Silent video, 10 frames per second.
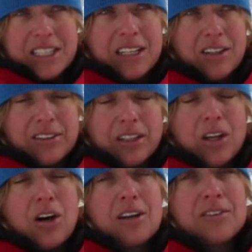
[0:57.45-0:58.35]
And there's a
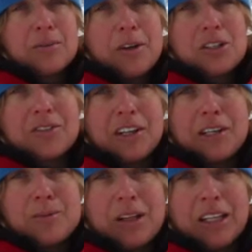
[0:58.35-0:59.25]
lot of spatial
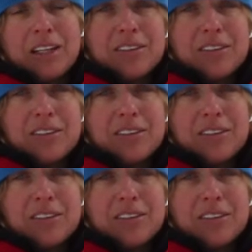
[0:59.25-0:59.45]
variability.